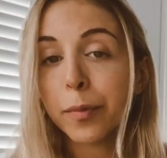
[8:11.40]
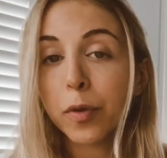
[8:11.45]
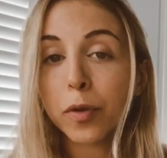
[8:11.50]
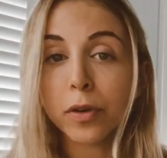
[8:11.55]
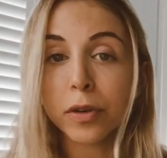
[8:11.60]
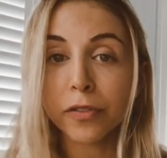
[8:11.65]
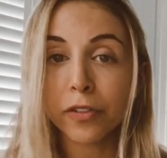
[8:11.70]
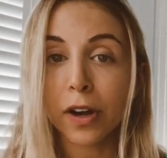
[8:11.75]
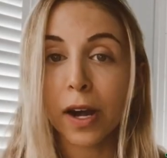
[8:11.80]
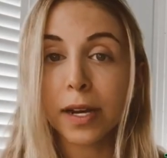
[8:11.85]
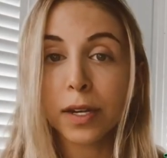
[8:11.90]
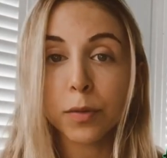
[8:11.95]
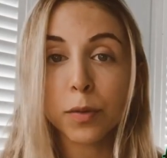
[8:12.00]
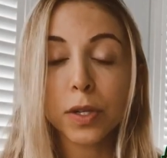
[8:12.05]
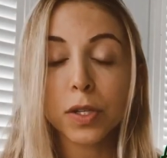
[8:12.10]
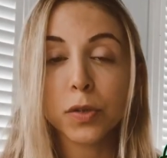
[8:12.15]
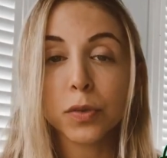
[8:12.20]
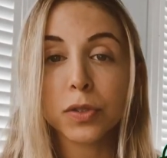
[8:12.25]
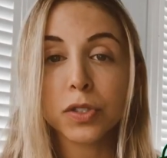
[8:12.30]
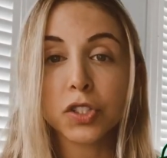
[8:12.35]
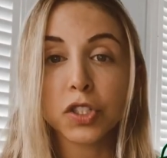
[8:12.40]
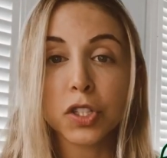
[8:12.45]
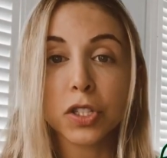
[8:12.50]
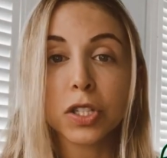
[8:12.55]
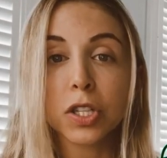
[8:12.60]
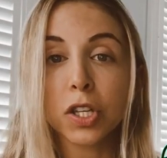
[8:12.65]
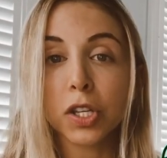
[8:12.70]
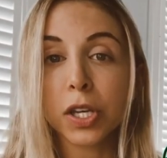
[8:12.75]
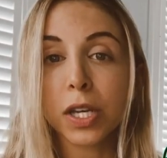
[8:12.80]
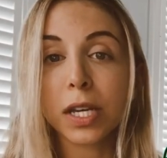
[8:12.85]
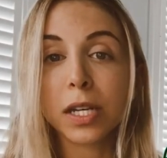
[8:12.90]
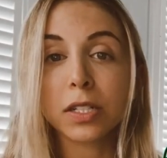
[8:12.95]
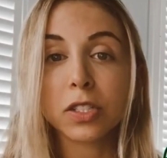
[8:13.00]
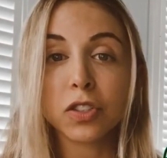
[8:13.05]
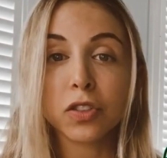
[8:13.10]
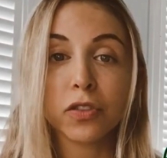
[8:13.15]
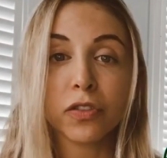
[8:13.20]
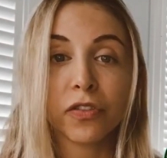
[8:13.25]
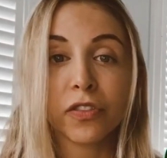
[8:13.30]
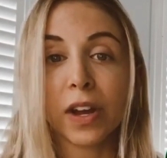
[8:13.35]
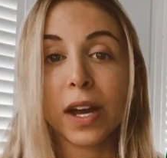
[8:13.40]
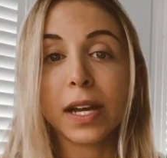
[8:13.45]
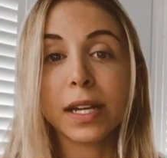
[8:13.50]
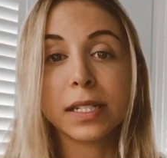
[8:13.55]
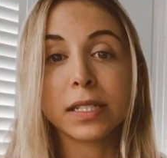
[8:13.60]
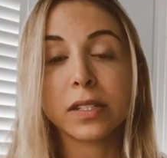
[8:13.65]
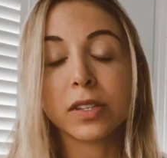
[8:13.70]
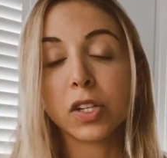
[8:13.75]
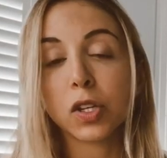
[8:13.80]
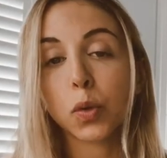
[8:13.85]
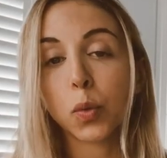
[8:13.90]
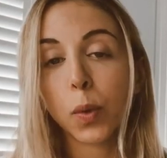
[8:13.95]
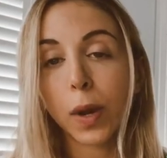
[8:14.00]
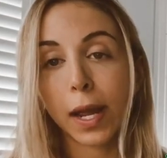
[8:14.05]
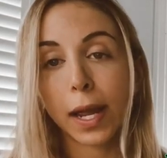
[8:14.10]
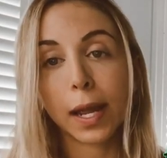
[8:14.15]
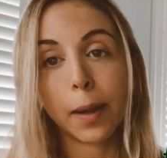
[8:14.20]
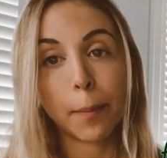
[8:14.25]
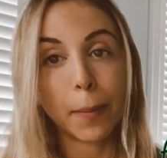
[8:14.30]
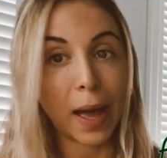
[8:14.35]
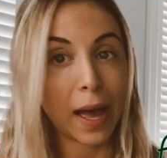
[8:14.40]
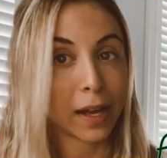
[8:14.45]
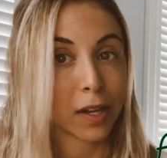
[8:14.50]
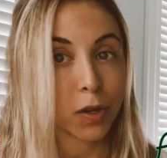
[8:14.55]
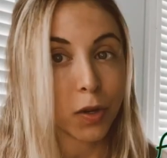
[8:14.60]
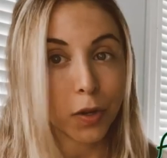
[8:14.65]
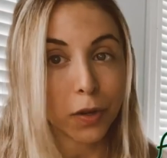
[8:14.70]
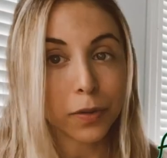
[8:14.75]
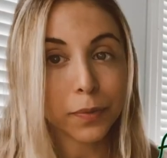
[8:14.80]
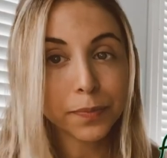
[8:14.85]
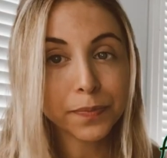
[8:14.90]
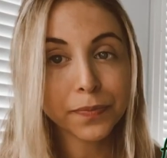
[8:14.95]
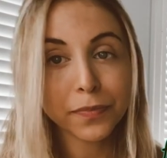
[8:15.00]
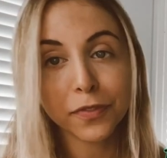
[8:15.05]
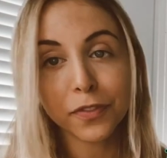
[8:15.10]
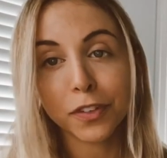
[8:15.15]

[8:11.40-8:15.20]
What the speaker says: or for anyone who is just looking to find their way back home.